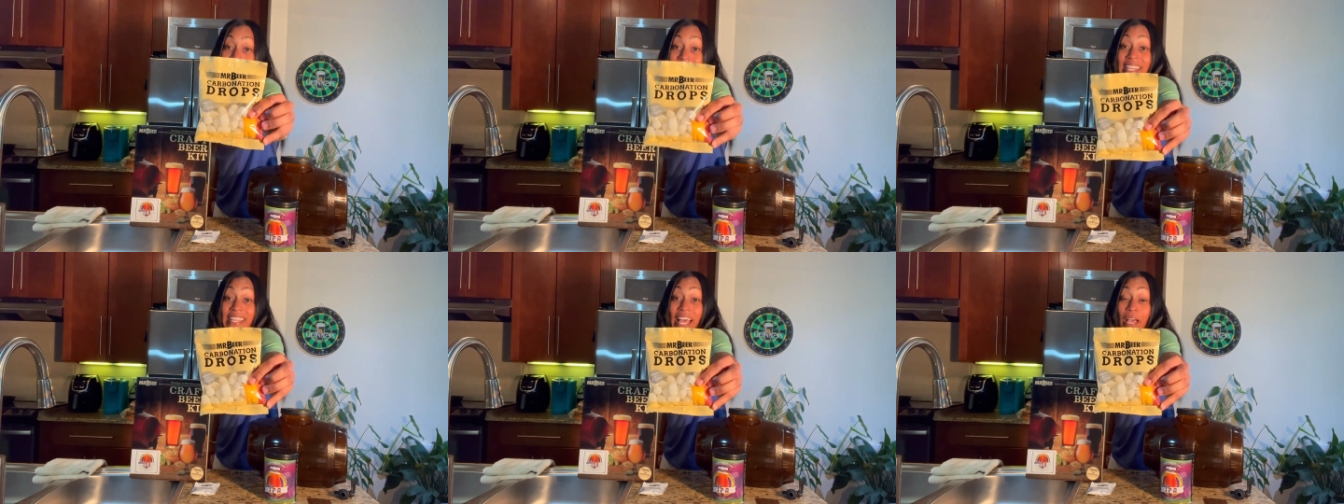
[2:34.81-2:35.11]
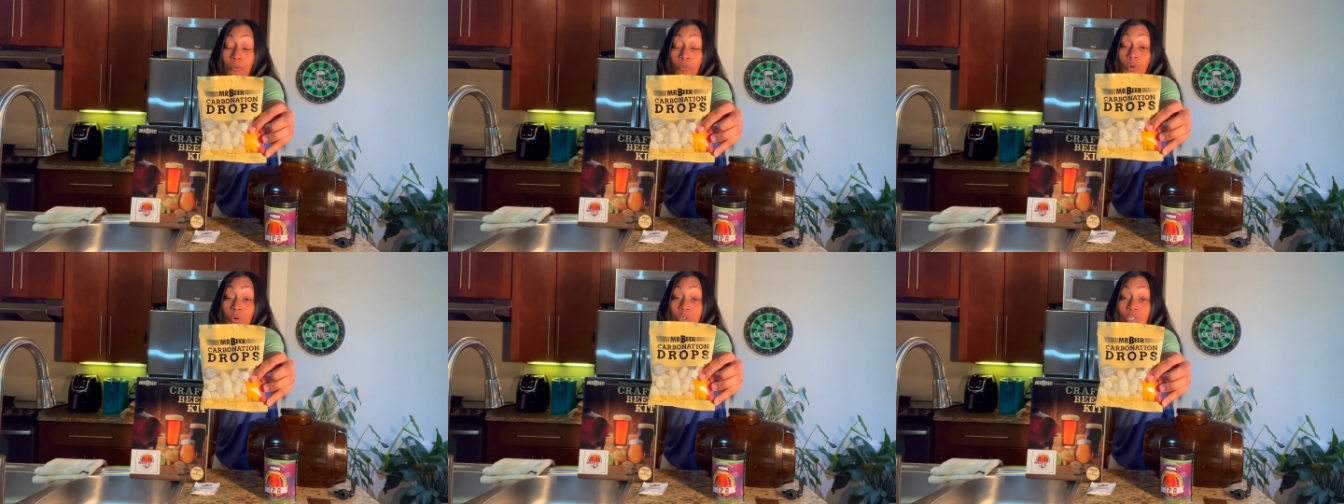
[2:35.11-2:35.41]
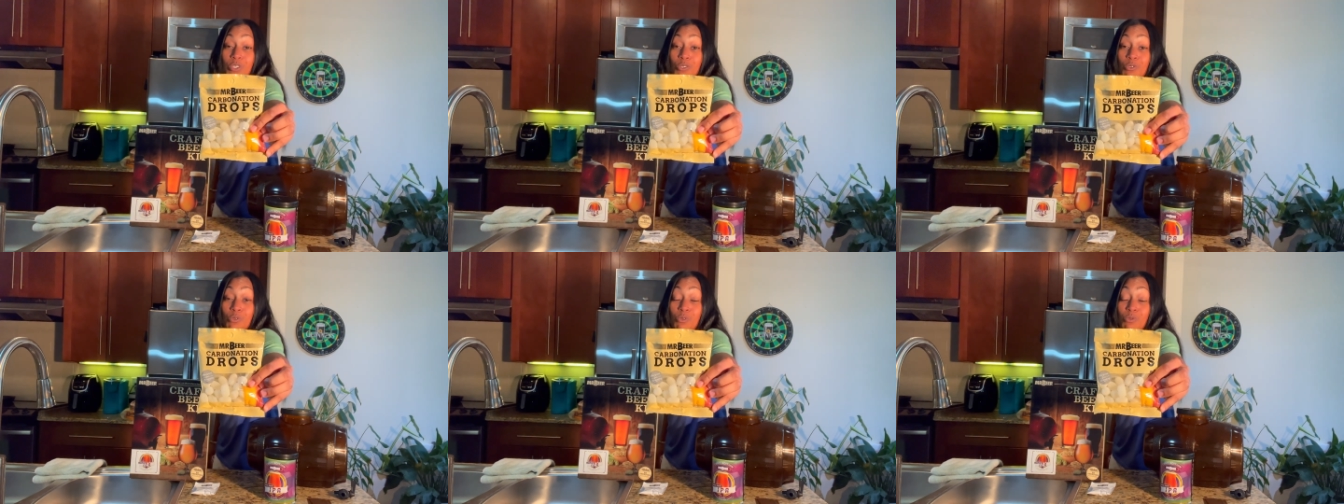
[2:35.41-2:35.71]
that we'll
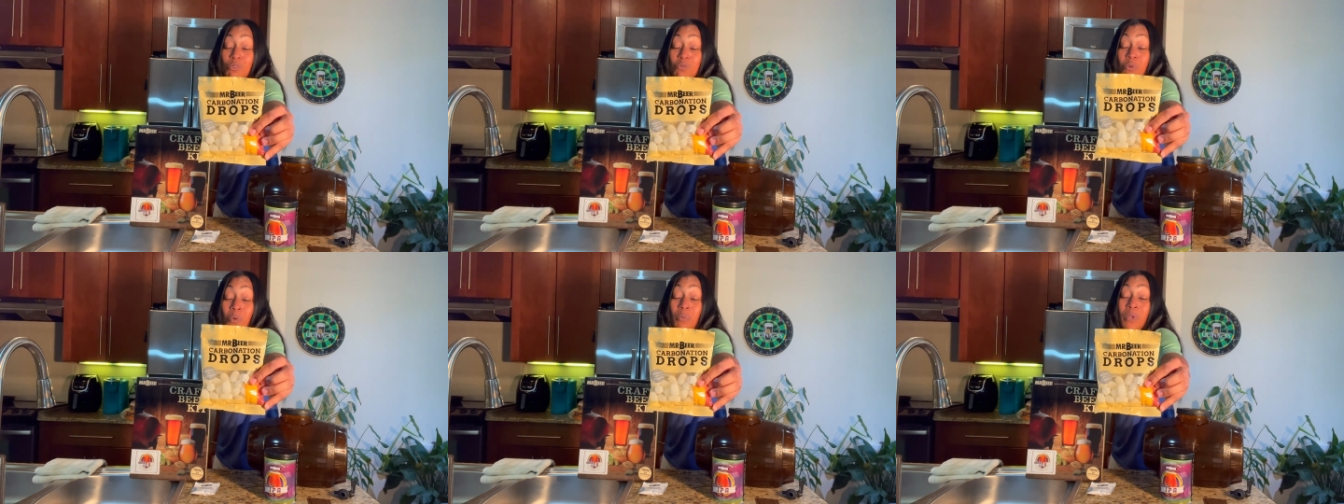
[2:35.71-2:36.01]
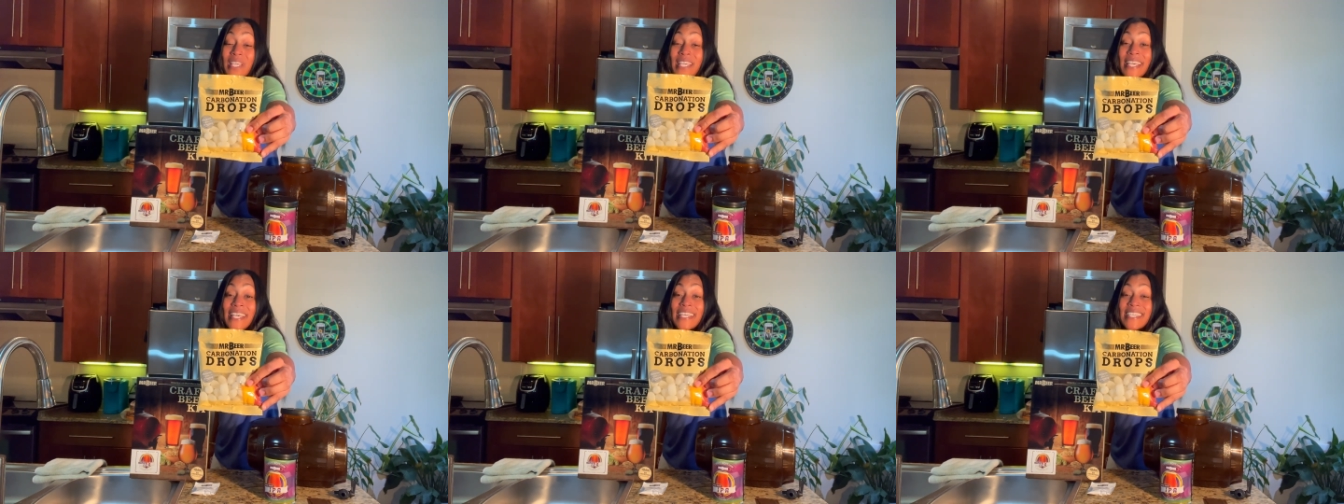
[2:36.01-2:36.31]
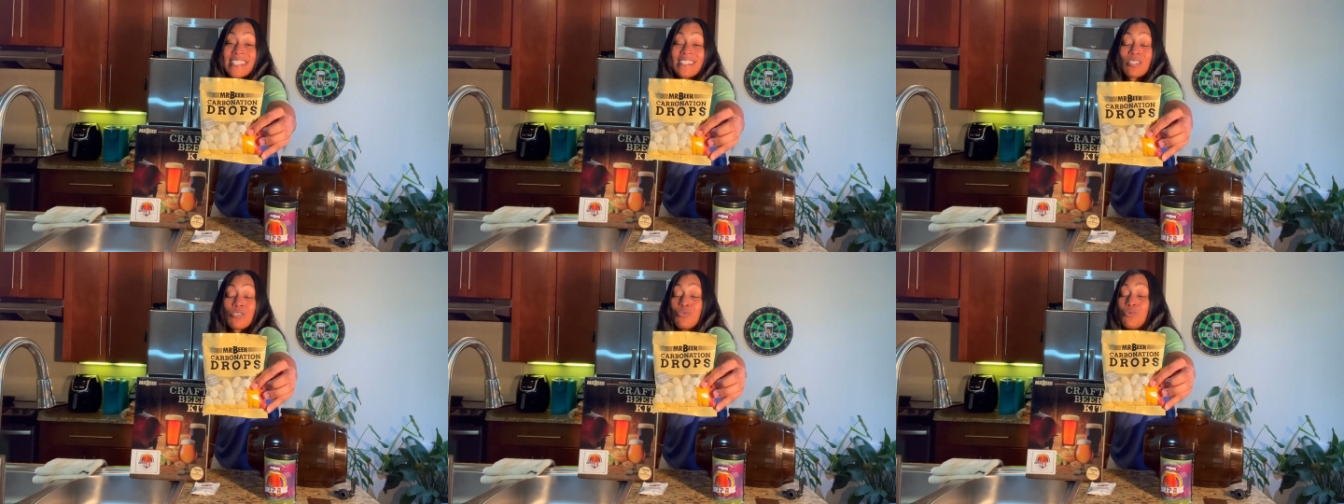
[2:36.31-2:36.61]
use when we
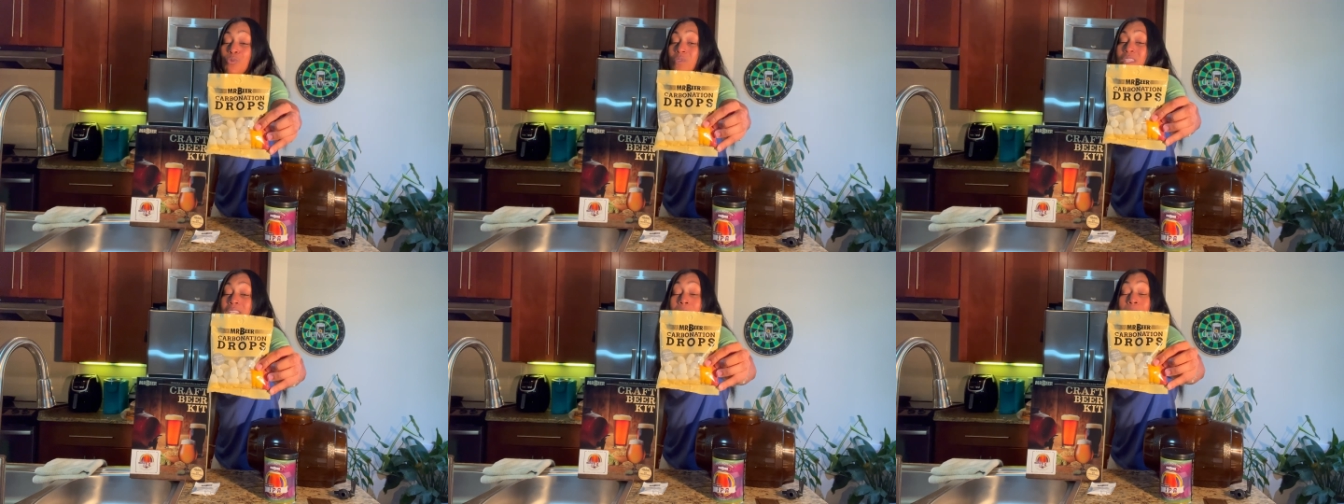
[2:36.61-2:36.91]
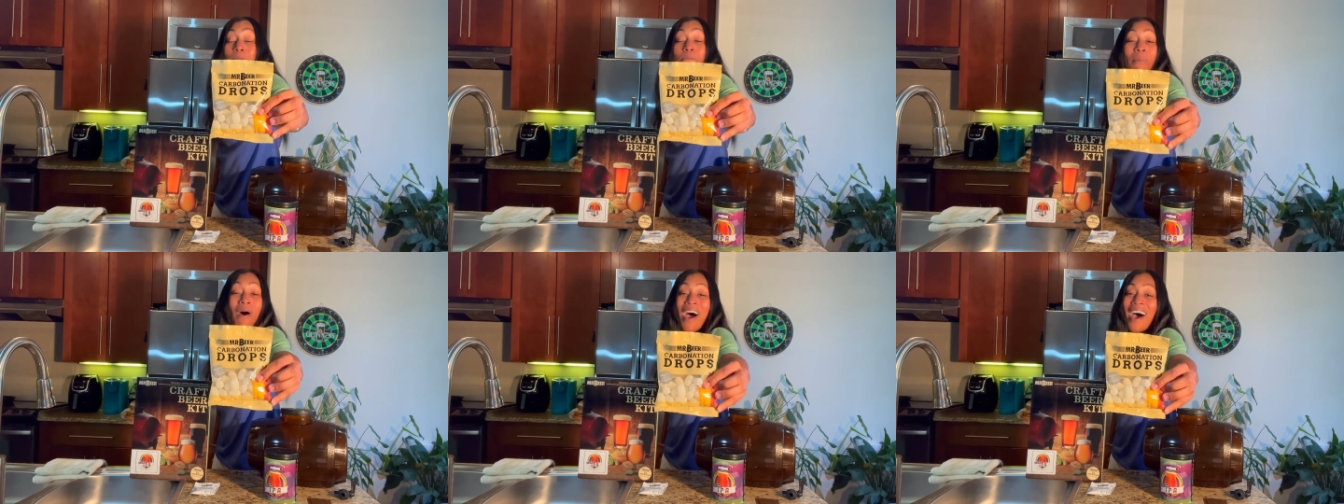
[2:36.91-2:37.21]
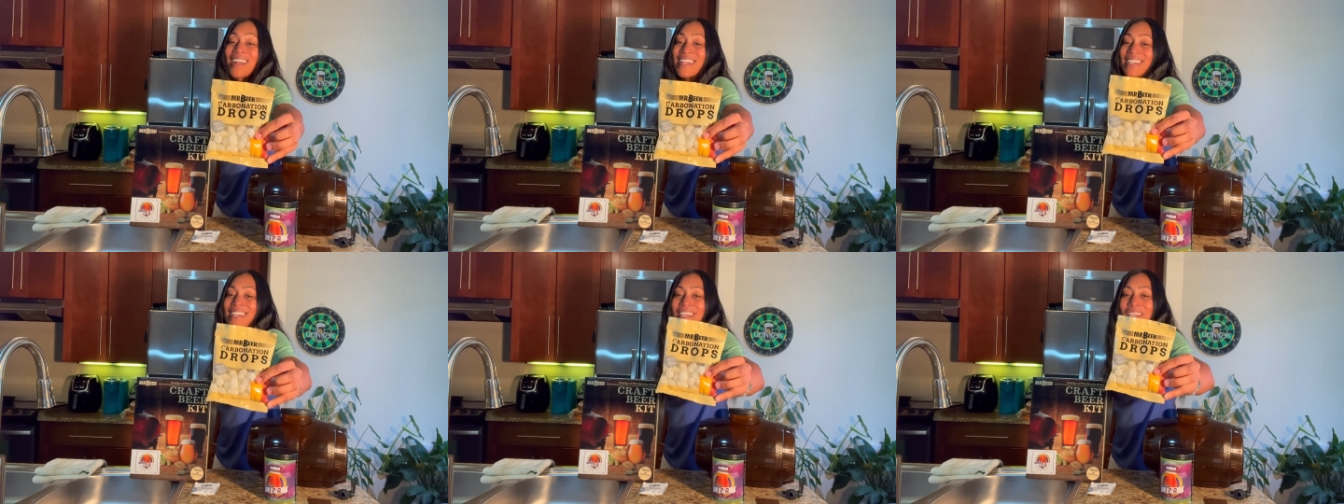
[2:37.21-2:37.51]
get to the
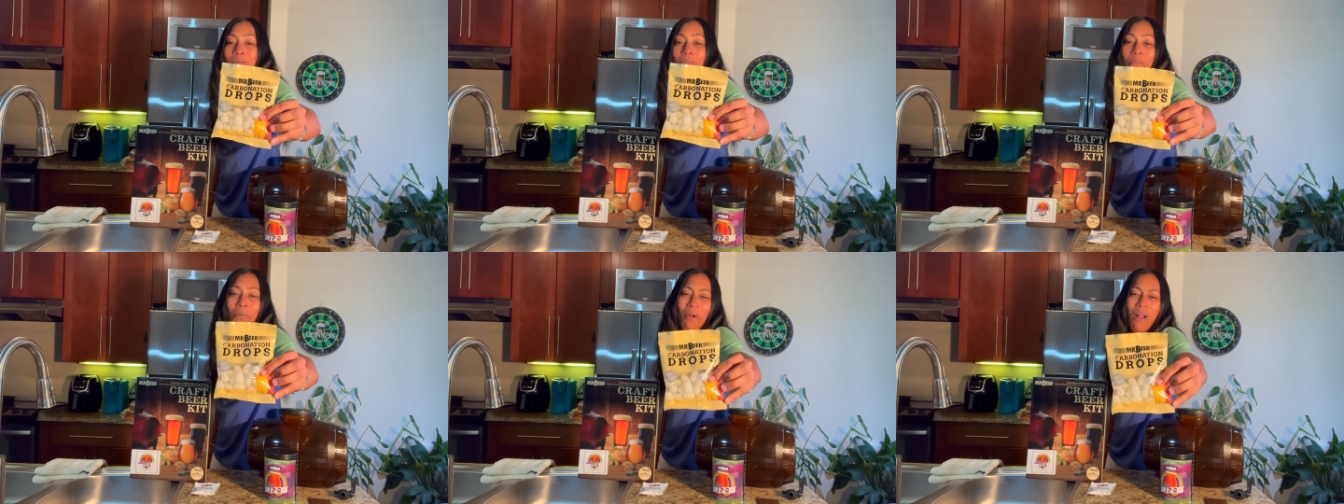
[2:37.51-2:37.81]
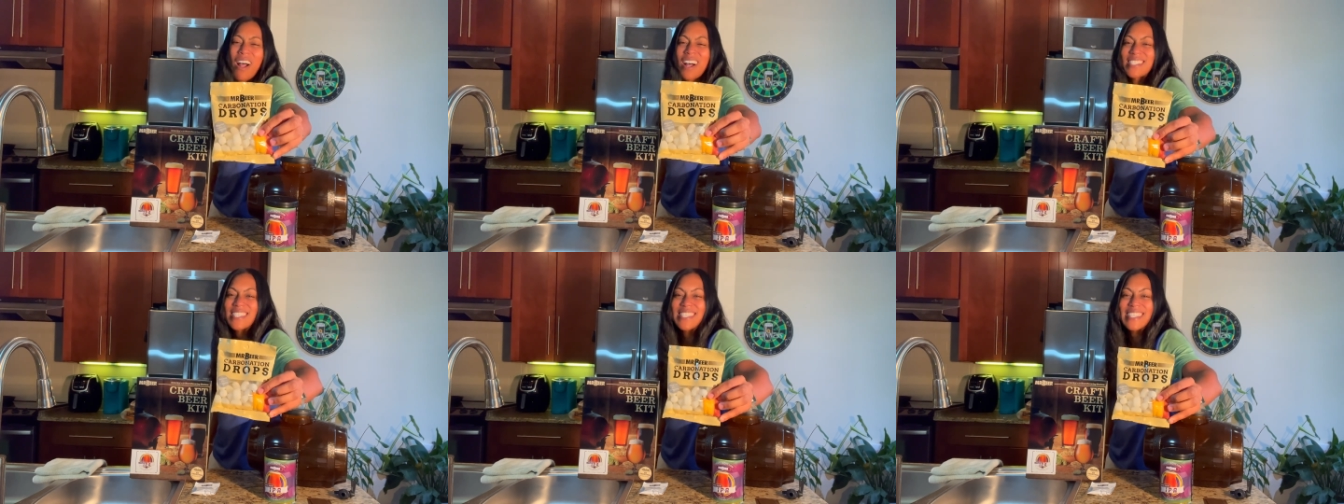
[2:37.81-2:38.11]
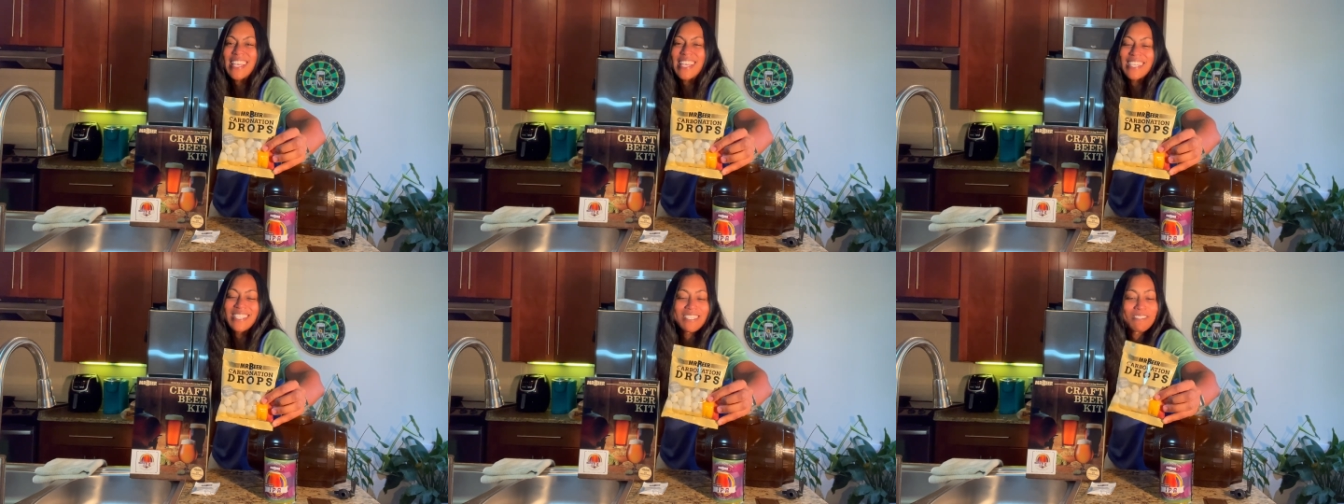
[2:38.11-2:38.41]
bottling
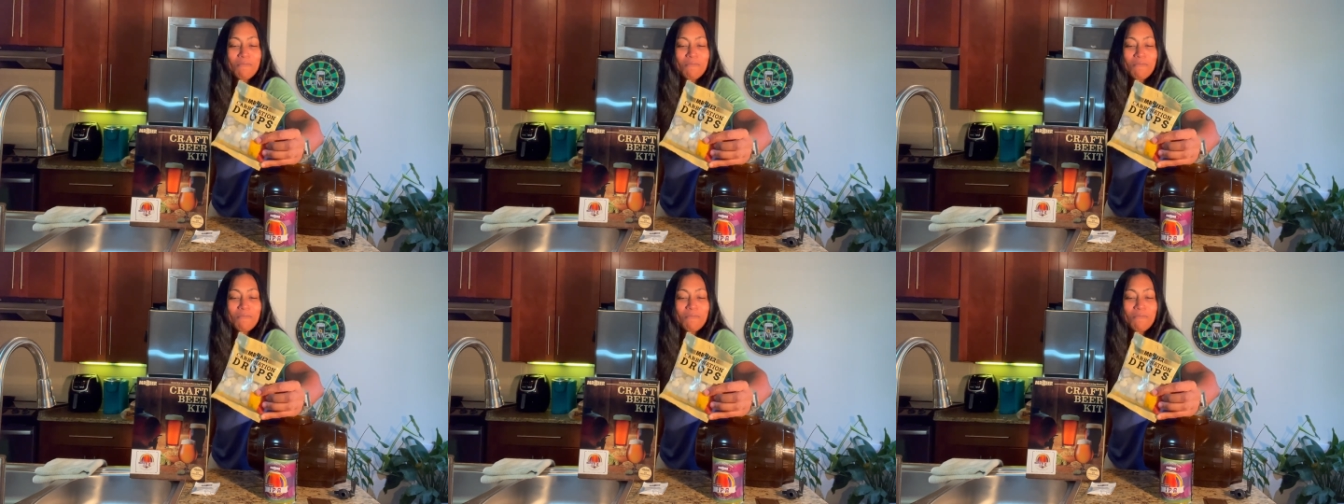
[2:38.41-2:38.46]
process.